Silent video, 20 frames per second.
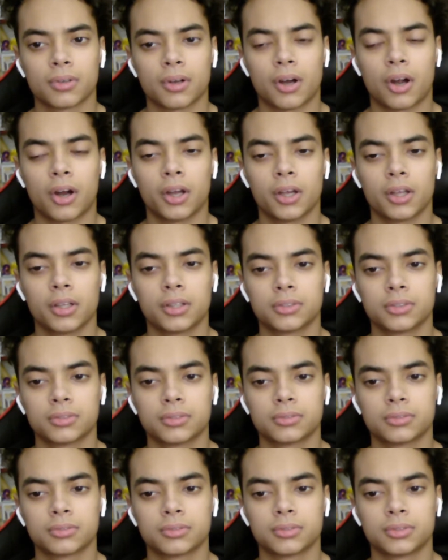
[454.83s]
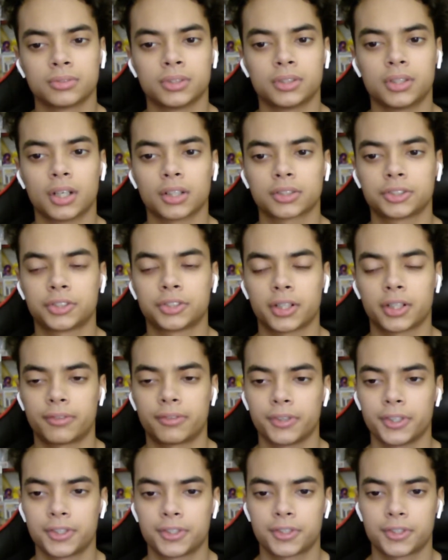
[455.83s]
Alright. Is the doctor trying to
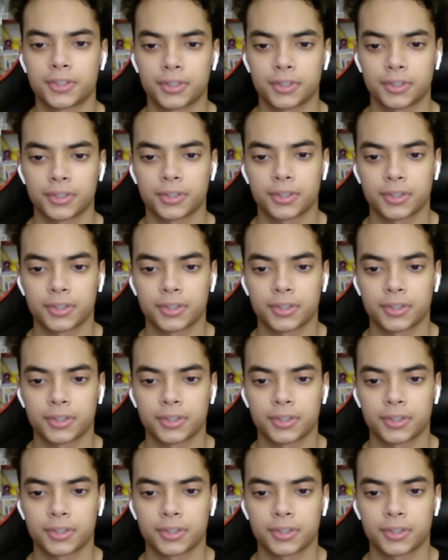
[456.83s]
reach?